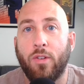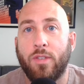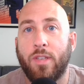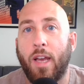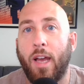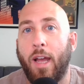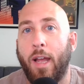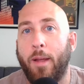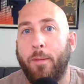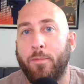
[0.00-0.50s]

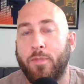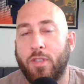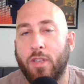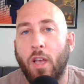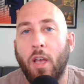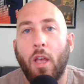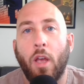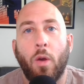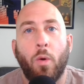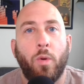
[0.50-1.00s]
times.
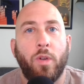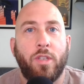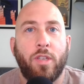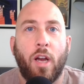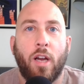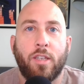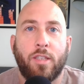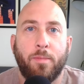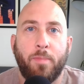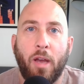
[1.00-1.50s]
We
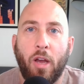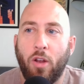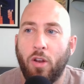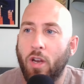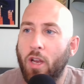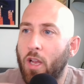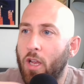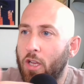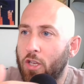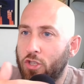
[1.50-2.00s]
talked about
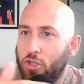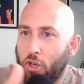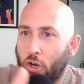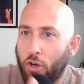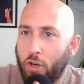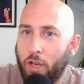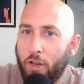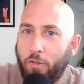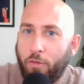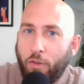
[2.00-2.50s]

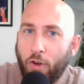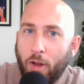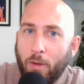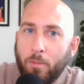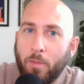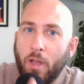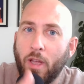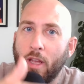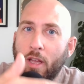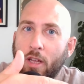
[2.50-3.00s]
journey
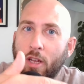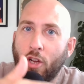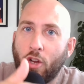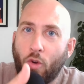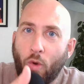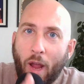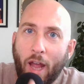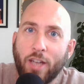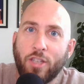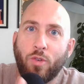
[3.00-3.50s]
from
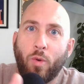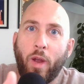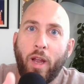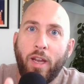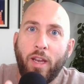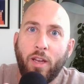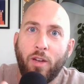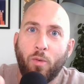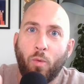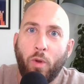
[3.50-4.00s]

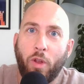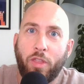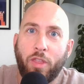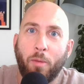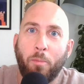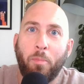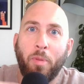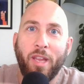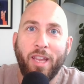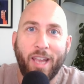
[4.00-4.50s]
graduating with a
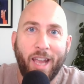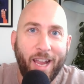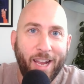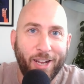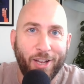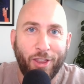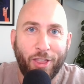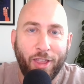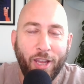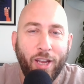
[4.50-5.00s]
BA
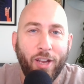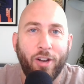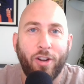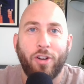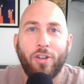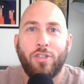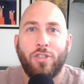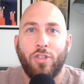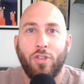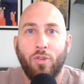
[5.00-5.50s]
in
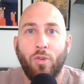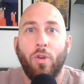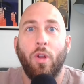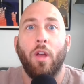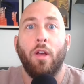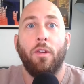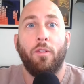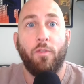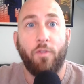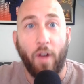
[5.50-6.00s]
theater to
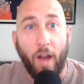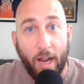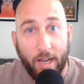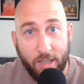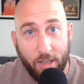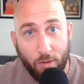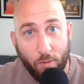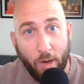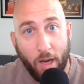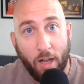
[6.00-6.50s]

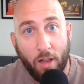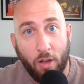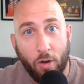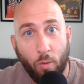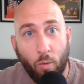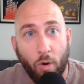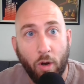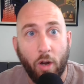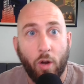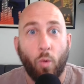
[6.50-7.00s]
finding regular
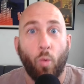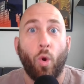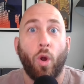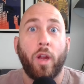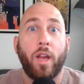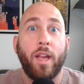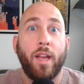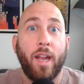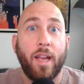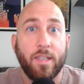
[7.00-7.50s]
work,
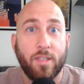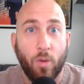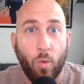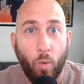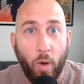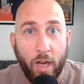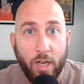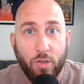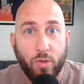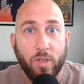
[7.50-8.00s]
working as a
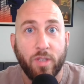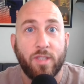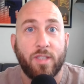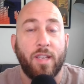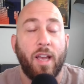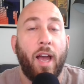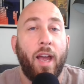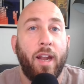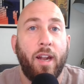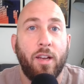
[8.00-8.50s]
waitress,
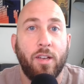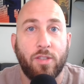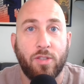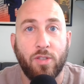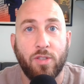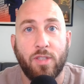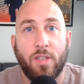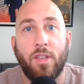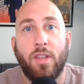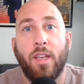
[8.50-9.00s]
side
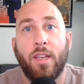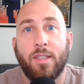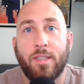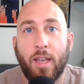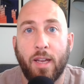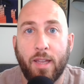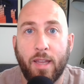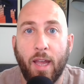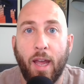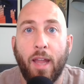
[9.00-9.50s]
hustles, and things
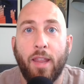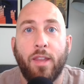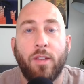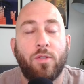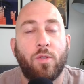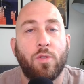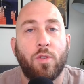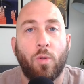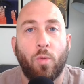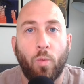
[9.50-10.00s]
like that.
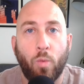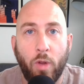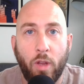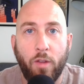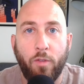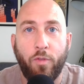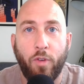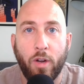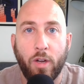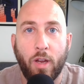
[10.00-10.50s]
This was a really
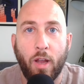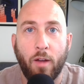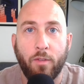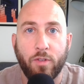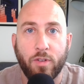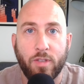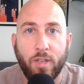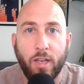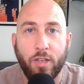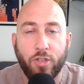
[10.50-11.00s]
fun
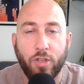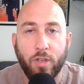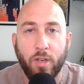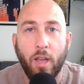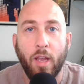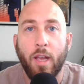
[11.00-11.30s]
conversation.